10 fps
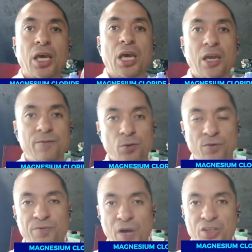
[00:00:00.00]
if your
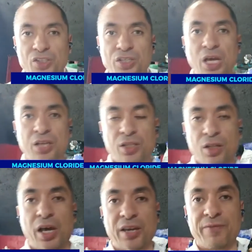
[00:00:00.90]
function,
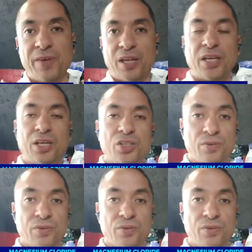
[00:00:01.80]
underlying foundation